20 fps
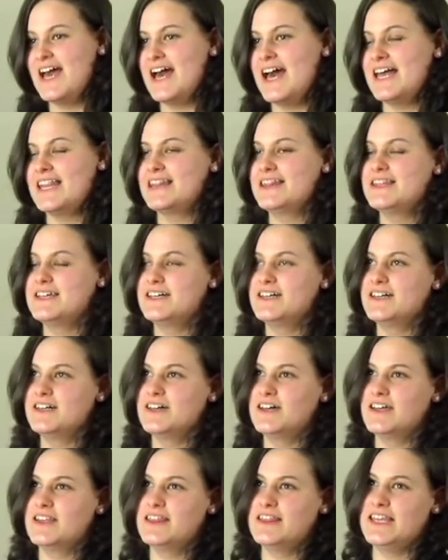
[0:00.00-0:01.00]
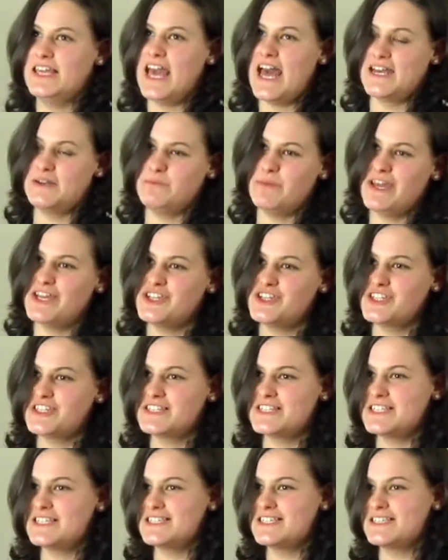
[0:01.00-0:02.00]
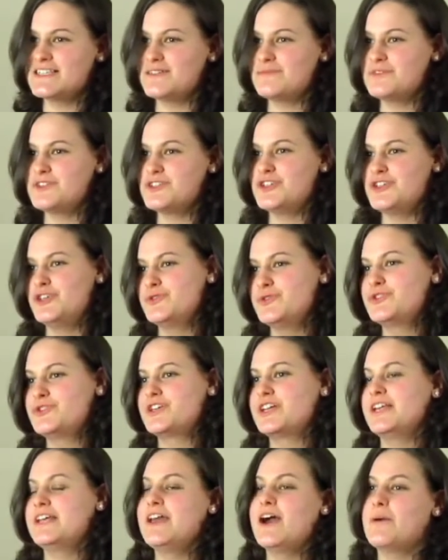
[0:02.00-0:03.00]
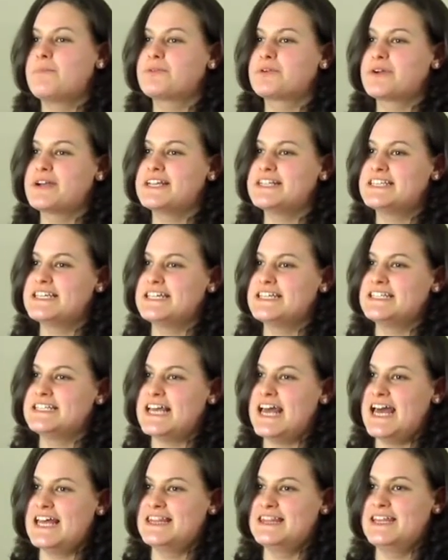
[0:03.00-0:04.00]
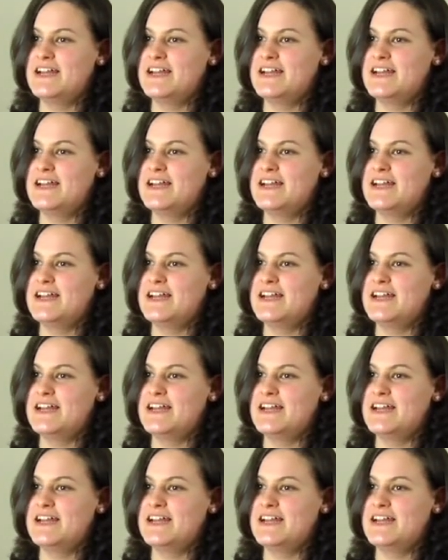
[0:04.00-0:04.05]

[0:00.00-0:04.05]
And uh, the animation system is hugely upgraded and